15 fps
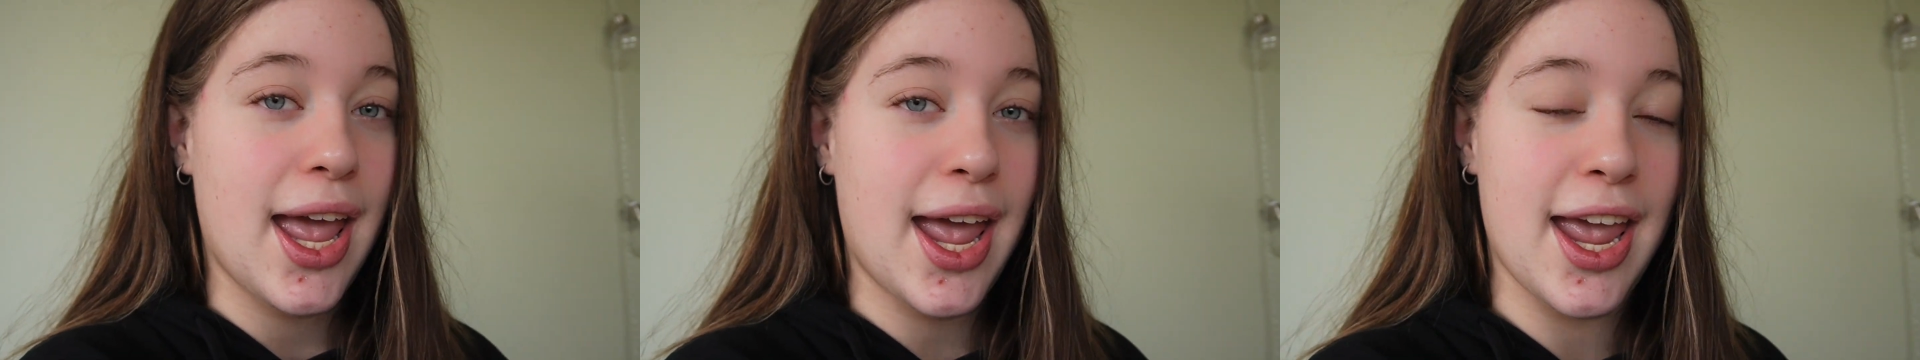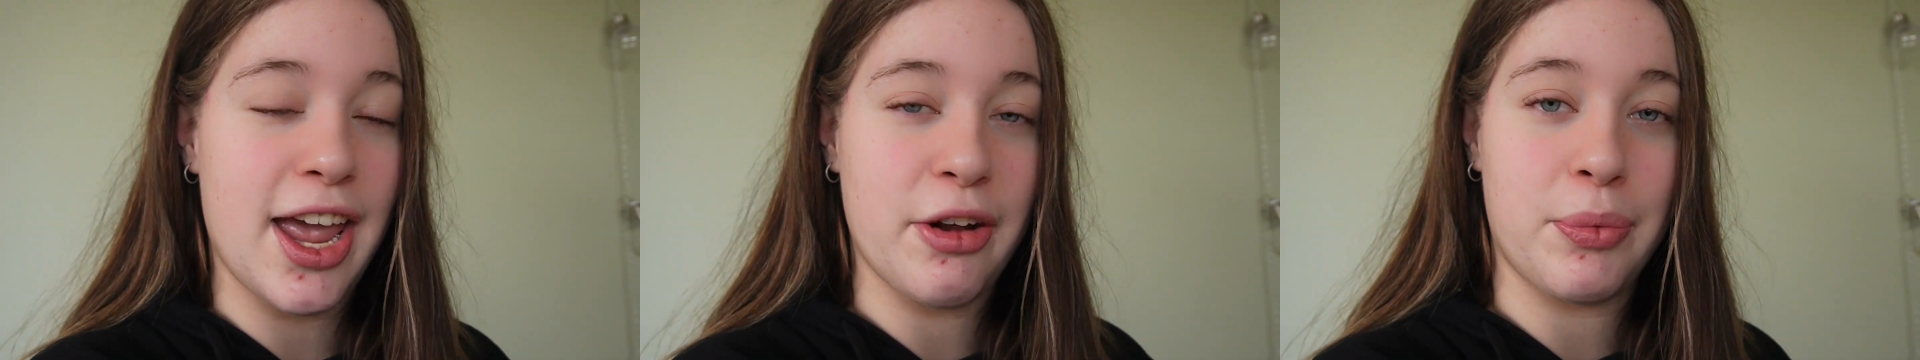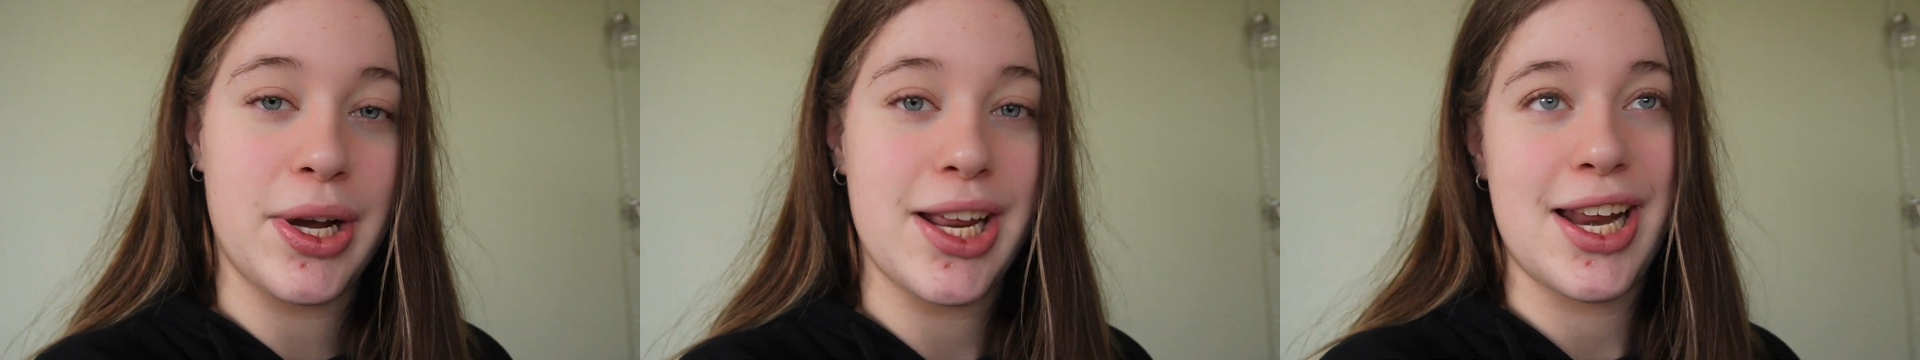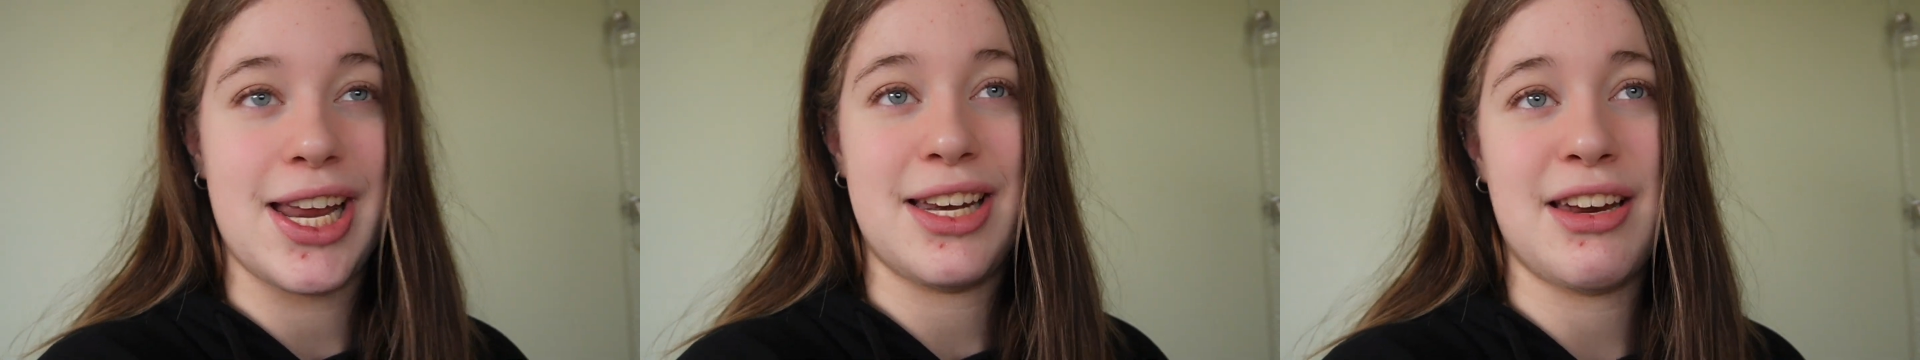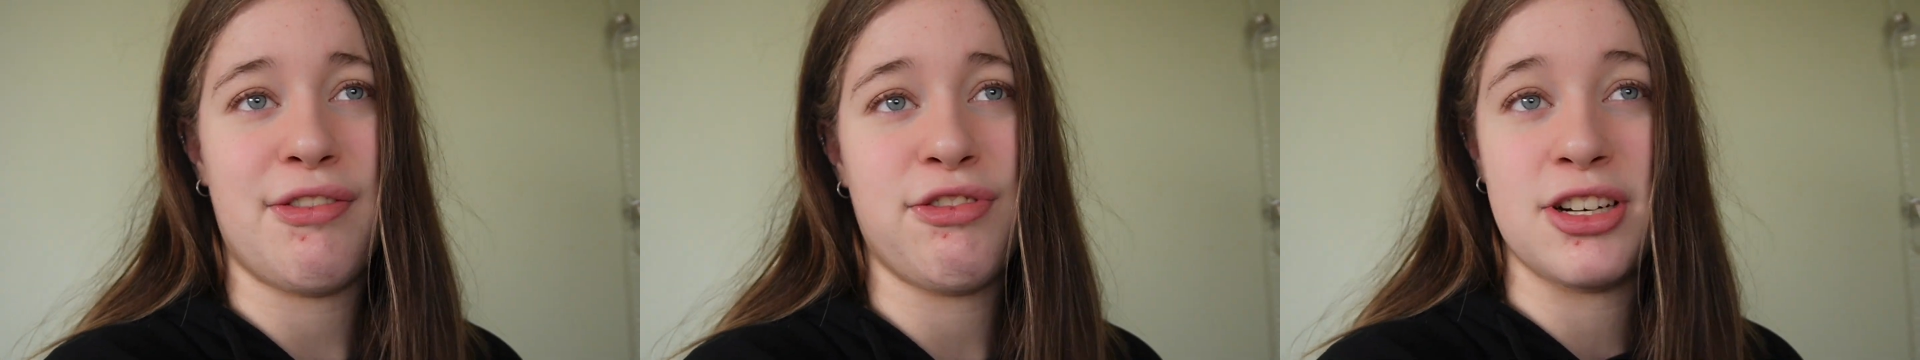and we
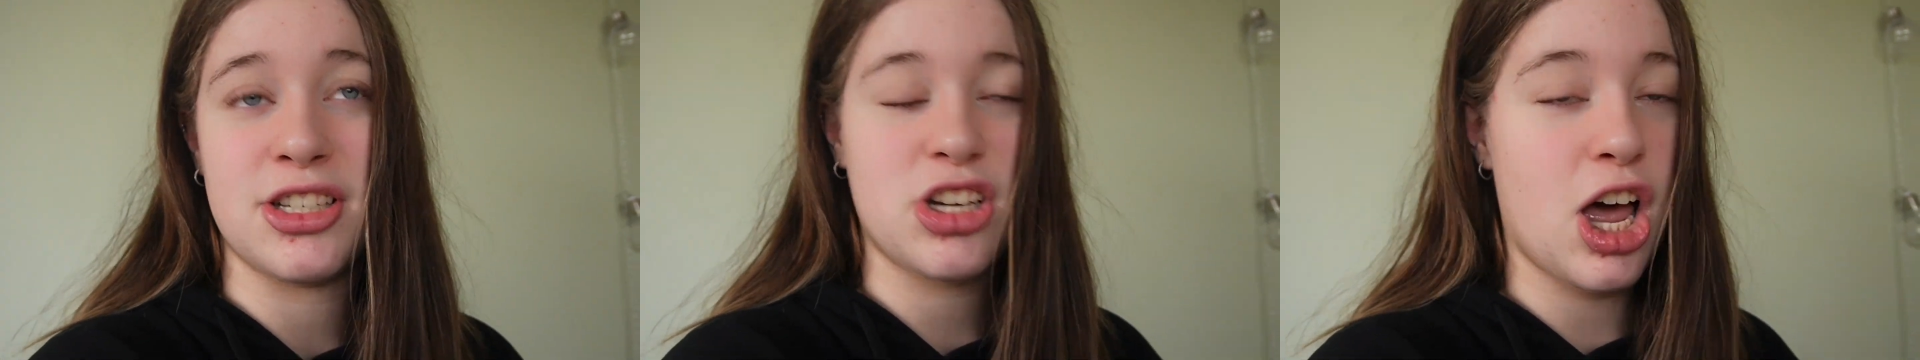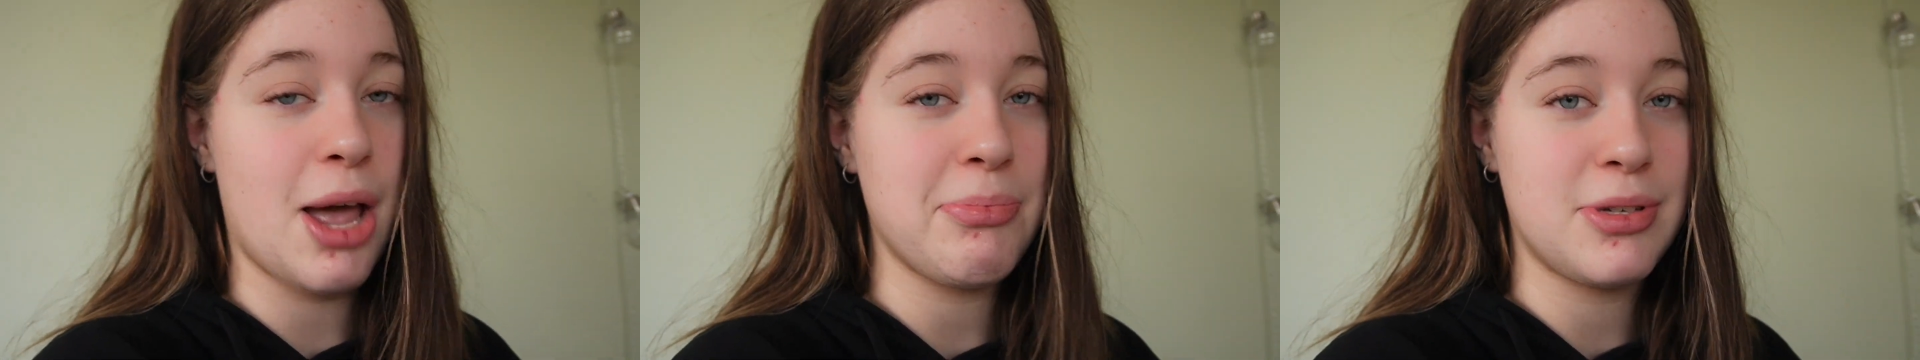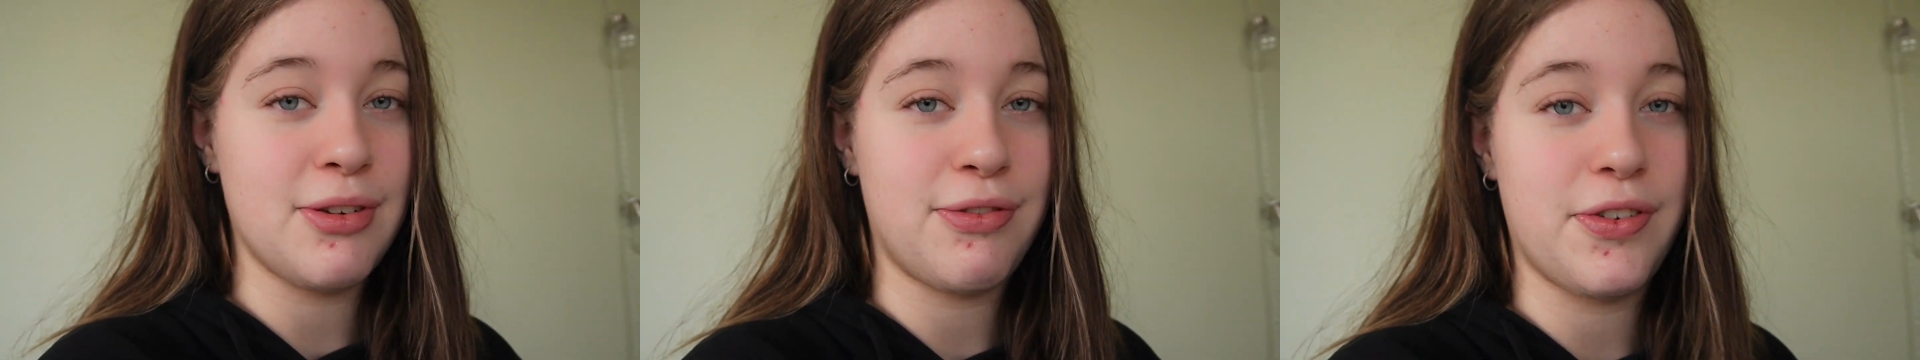need different types of